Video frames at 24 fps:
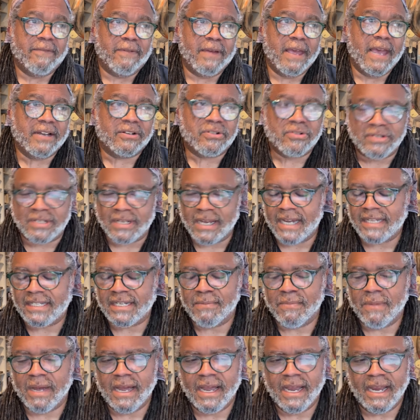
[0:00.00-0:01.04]
kind of
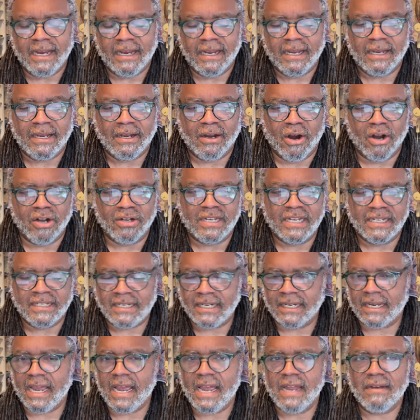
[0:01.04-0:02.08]
exercising my
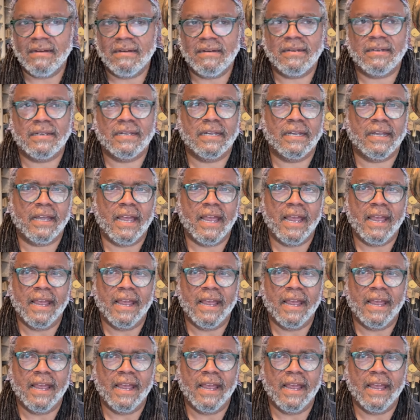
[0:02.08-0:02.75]
artistic end